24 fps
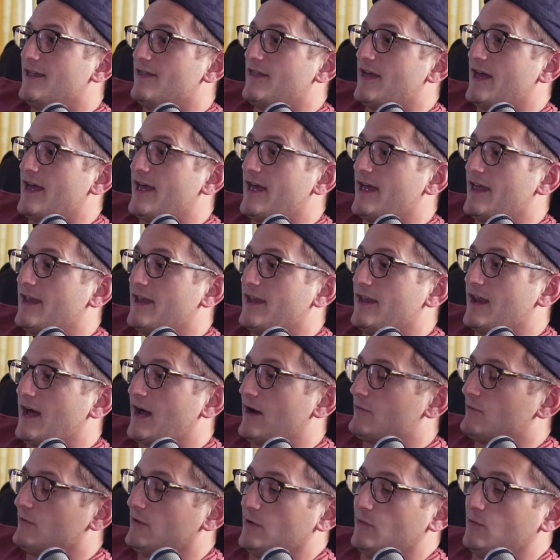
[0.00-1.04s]
Than I
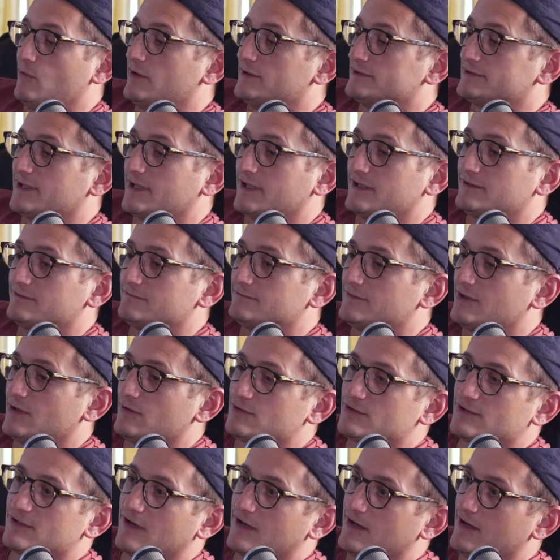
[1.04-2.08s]
really was on
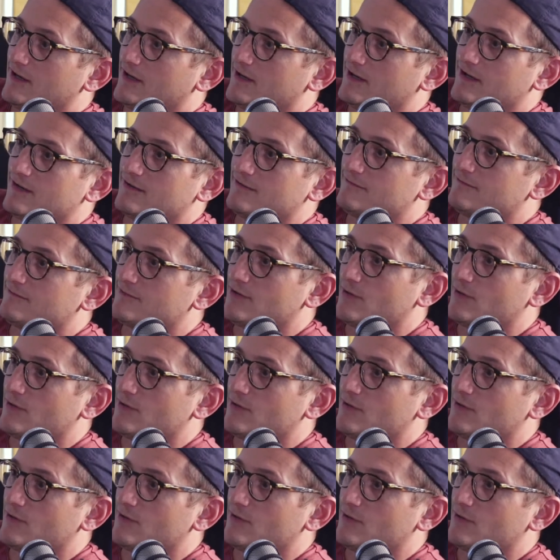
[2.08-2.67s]
studying and